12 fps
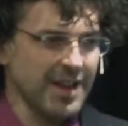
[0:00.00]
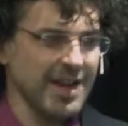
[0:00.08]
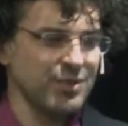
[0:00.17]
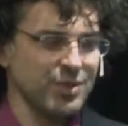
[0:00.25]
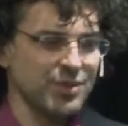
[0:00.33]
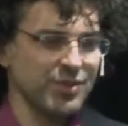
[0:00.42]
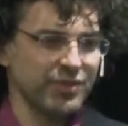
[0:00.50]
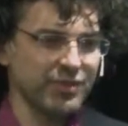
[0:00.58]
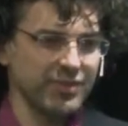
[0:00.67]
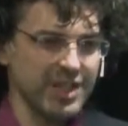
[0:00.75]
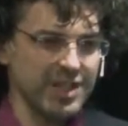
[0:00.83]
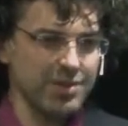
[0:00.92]
and how
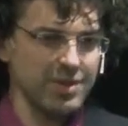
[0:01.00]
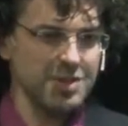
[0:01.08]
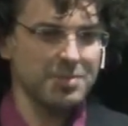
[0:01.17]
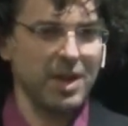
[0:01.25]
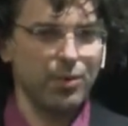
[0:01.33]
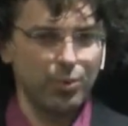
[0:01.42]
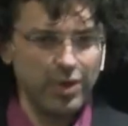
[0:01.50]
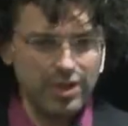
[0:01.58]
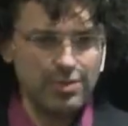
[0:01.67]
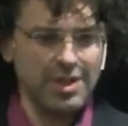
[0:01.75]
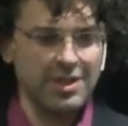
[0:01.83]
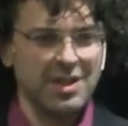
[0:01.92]
useful video is, but I
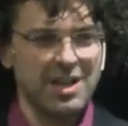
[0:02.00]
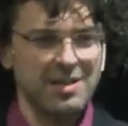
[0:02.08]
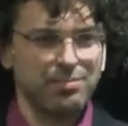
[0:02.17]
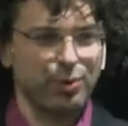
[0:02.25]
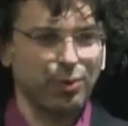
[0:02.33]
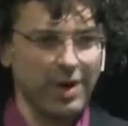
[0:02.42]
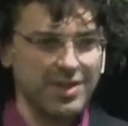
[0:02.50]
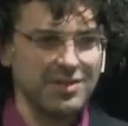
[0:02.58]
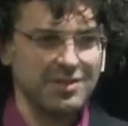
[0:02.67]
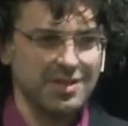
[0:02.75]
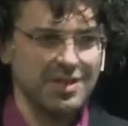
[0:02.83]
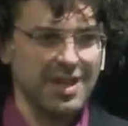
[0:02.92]
really want you to get
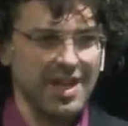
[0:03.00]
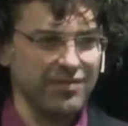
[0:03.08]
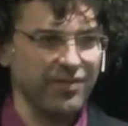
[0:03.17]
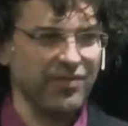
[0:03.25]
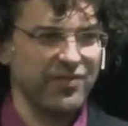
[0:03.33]
present to that